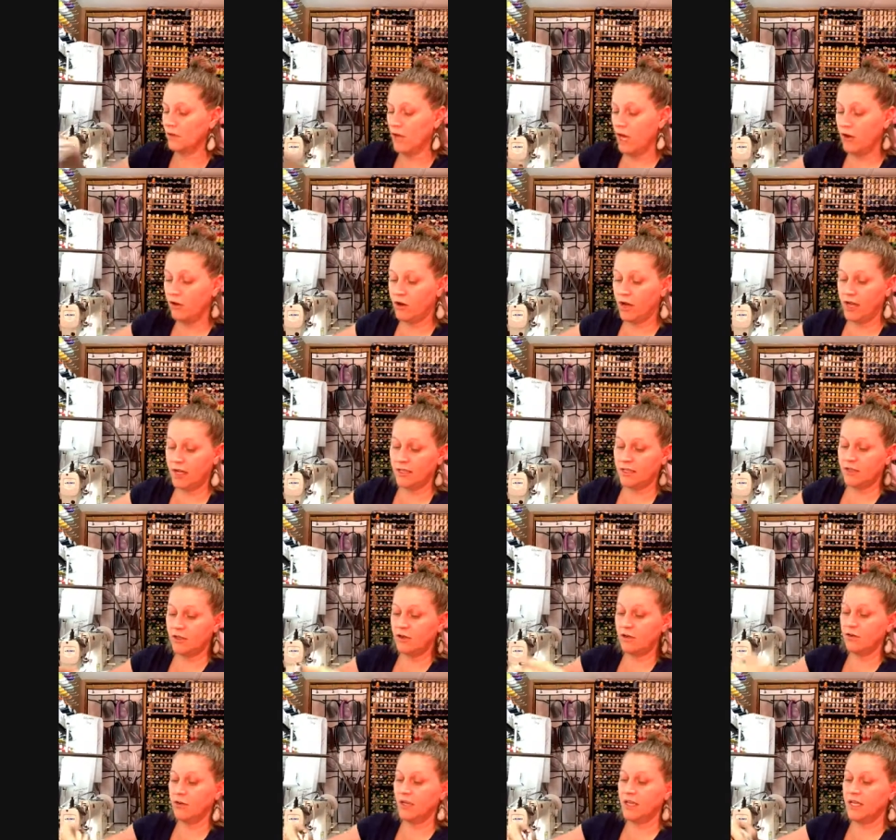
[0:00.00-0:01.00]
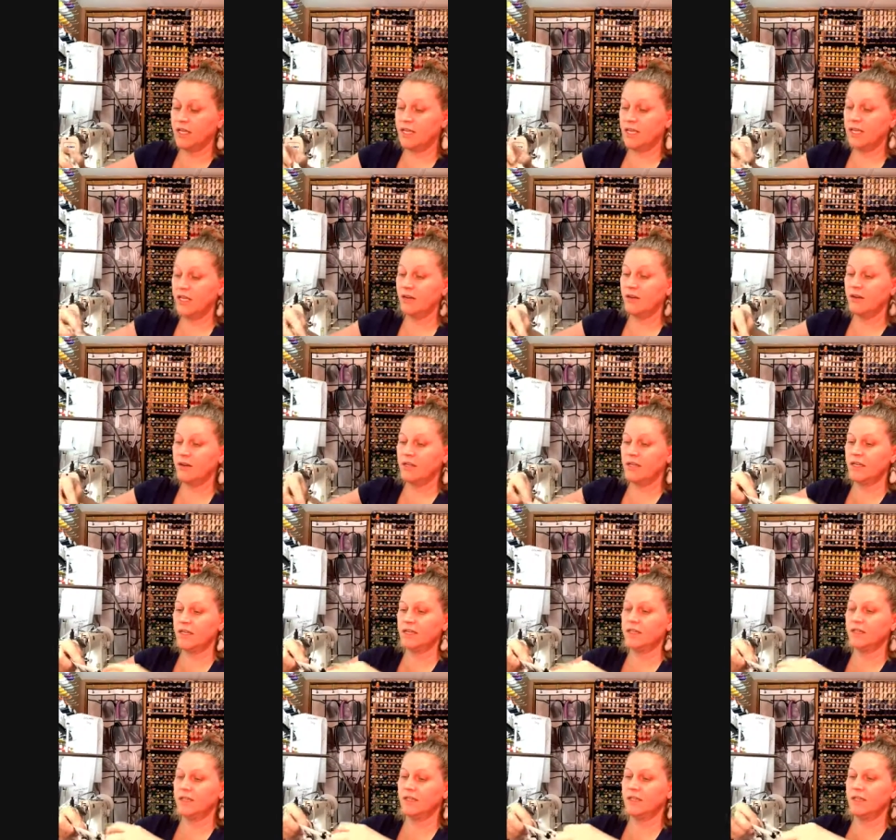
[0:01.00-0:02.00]
Okay, so here
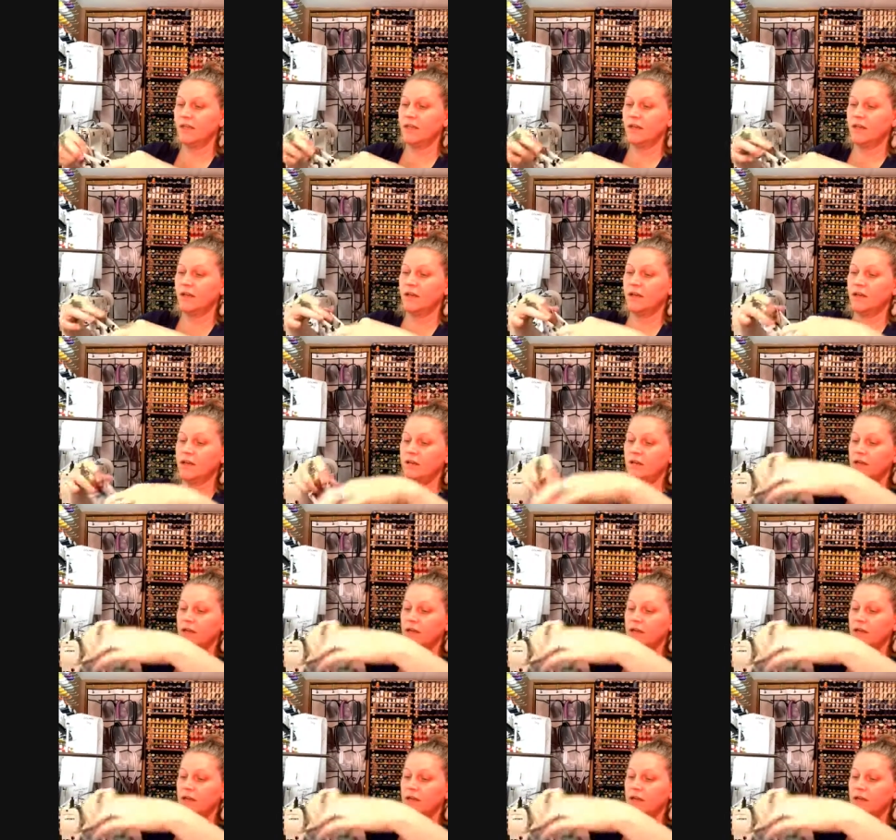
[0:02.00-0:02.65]
is the